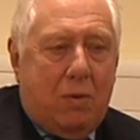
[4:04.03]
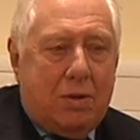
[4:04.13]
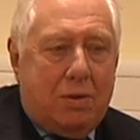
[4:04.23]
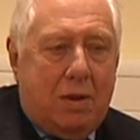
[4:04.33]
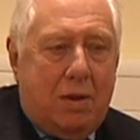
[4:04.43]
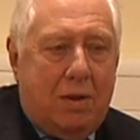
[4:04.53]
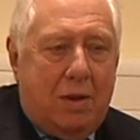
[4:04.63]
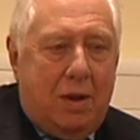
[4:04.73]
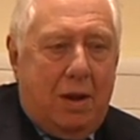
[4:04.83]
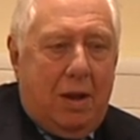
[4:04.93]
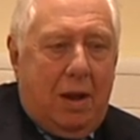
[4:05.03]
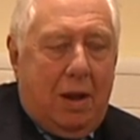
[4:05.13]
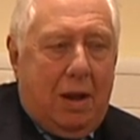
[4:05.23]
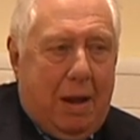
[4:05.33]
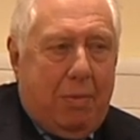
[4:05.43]
Wilson
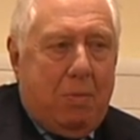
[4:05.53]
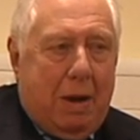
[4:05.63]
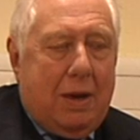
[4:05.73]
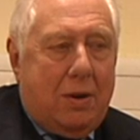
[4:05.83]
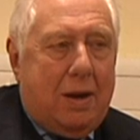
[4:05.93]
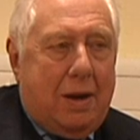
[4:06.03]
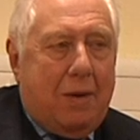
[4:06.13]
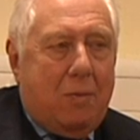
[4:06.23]
Labour man.